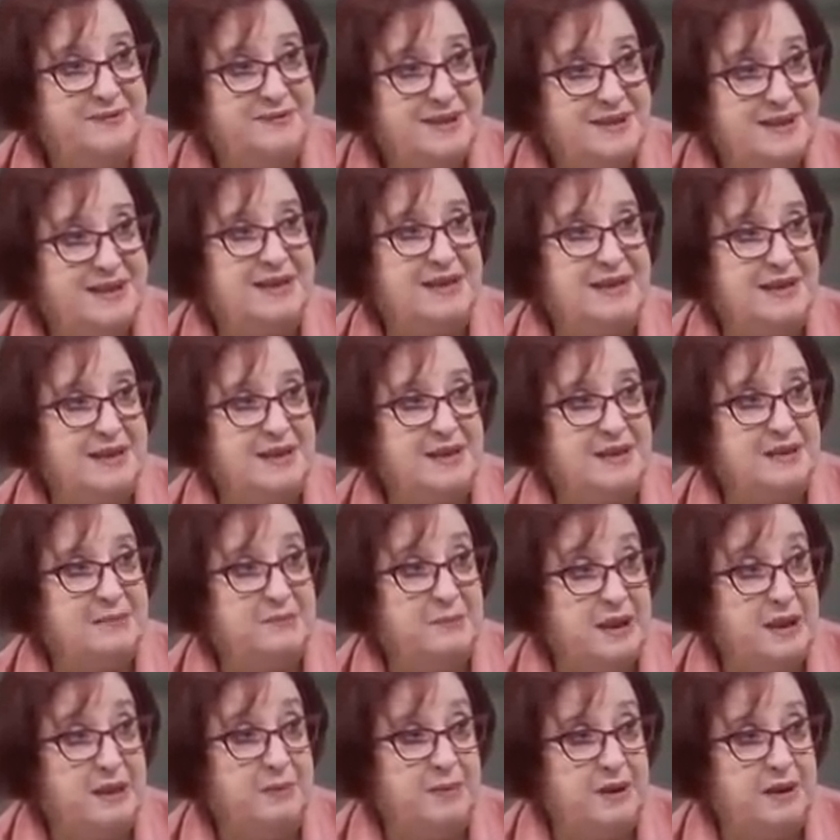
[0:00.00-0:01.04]
sittings,
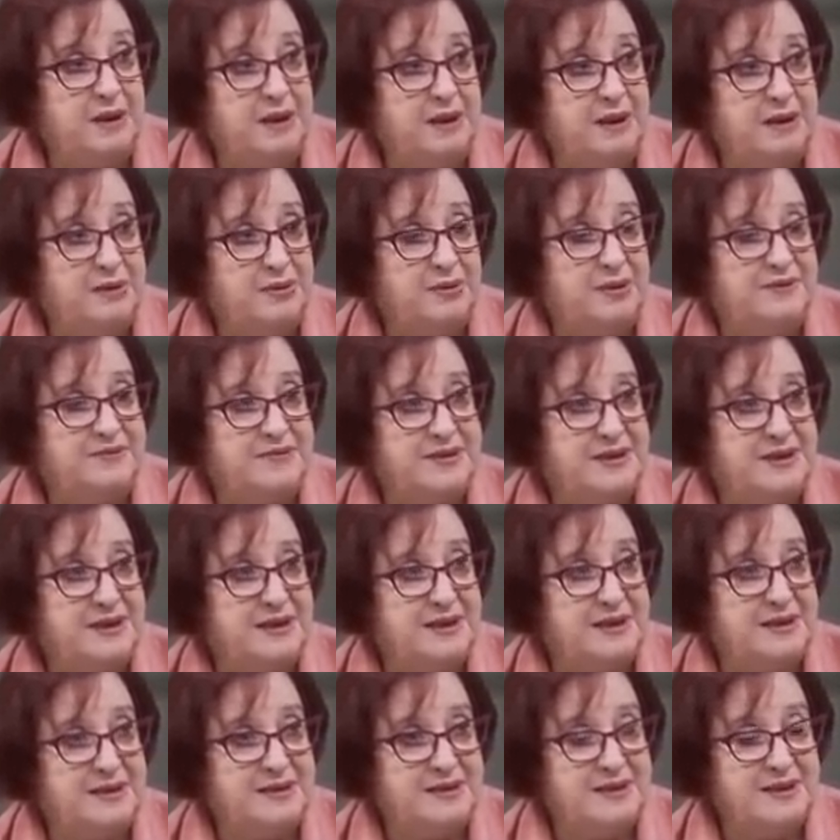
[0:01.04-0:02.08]
minimally 12
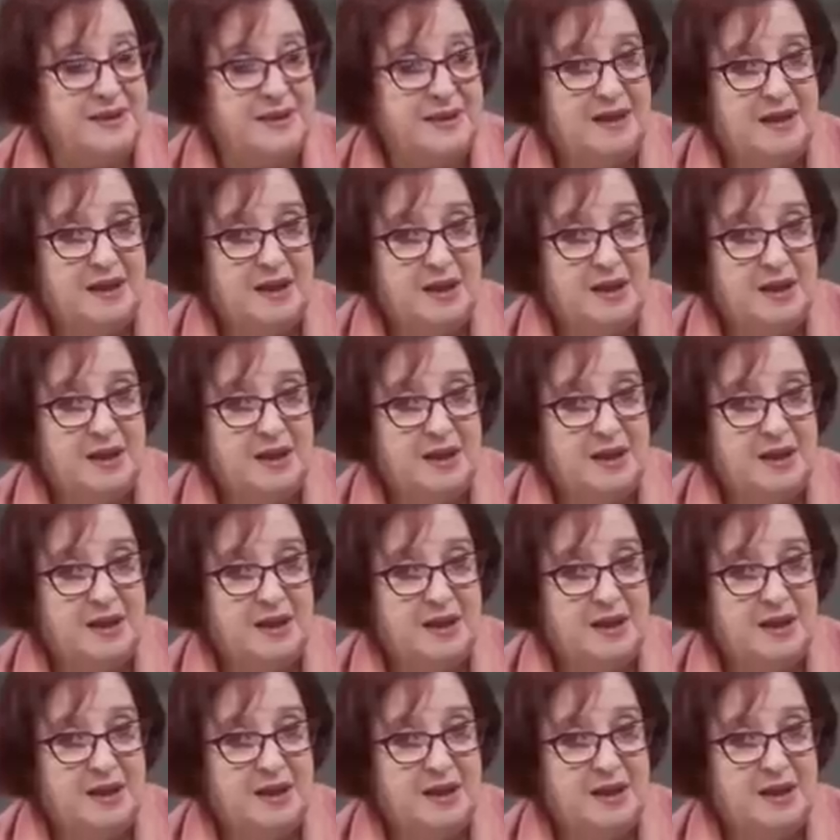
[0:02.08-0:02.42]
sittings.